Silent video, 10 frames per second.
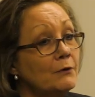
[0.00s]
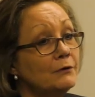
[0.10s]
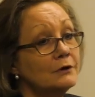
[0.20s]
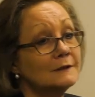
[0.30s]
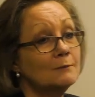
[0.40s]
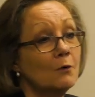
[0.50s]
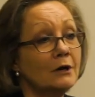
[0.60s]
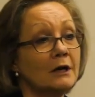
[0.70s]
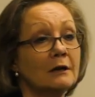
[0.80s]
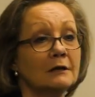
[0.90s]
this
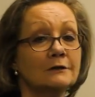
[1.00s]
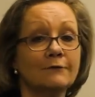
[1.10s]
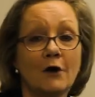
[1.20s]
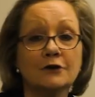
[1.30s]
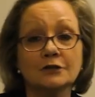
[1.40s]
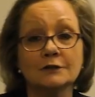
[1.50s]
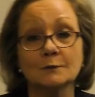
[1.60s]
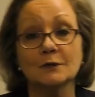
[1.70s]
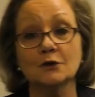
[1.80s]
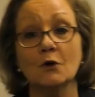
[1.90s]
morning in
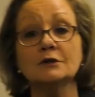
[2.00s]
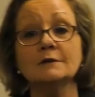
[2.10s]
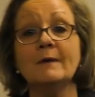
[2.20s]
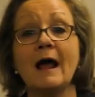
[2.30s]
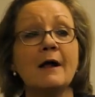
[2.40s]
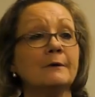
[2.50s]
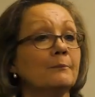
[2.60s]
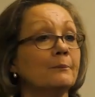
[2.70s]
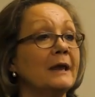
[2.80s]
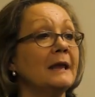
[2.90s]
devotions we talked about
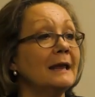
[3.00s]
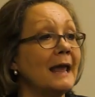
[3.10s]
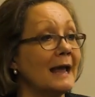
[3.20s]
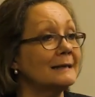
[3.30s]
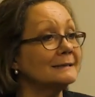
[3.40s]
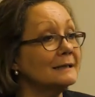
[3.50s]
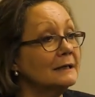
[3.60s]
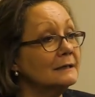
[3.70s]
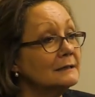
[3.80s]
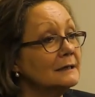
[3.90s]
being
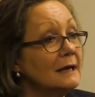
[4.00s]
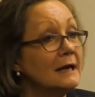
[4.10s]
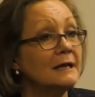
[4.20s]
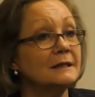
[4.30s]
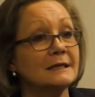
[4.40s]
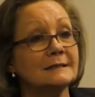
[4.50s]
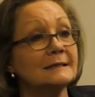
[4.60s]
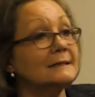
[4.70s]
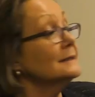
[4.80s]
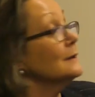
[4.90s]
excellent. This is